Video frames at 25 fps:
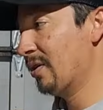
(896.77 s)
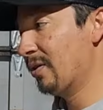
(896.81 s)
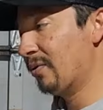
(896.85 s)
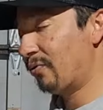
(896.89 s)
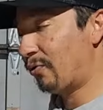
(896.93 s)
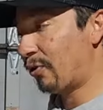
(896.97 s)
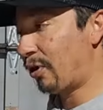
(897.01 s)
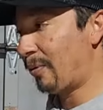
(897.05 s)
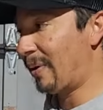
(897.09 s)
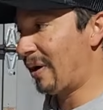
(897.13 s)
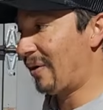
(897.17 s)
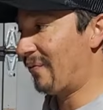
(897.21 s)

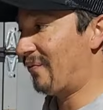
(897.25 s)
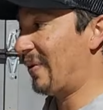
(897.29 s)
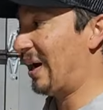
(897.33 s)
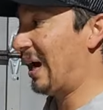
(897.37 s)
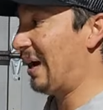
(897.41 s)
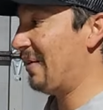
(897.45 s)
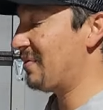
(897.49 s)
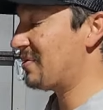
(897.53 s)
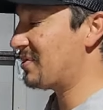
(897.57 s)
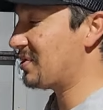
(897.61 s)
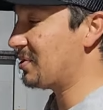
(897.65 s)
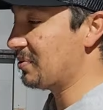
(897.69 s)
for about
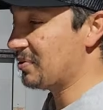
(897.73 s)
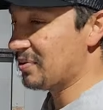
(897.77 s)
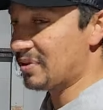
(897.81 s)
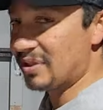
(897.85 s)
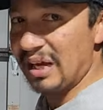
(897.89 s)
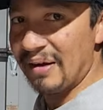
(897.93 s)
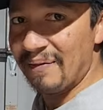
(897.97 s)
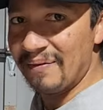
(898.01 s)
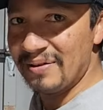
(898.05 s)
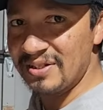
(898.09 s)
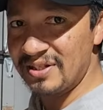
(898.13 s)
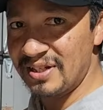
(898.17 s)
5 to
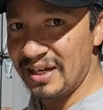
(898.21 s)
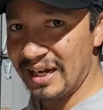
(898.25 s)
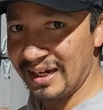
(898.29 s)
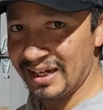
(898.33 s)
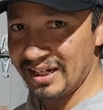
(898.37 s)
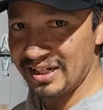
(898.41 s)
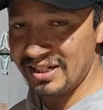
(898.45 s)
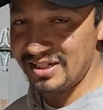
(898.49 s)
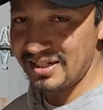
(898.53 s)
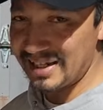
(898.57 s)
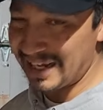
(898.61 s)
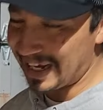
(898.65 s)
7
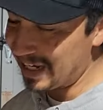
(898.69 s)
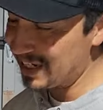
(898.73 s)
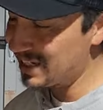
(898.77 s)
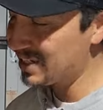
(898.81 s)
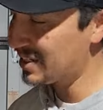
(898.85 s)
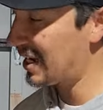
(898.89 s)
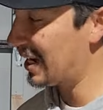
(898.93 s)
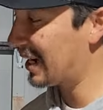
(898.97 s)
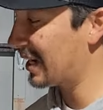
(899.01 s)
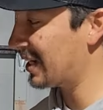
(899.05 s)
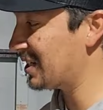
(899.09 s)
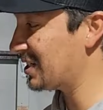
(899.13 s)
seconds, 8
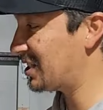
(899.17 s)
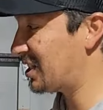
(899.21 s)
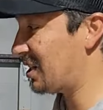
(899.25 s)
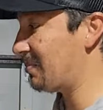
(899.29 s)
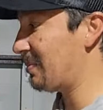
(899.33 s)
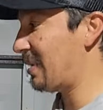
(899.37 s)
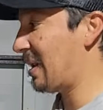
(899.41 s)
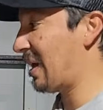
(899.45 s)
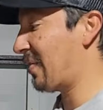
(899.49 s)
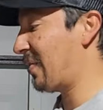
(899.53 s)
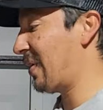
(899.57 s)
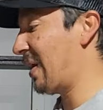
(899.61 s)
seconds, something like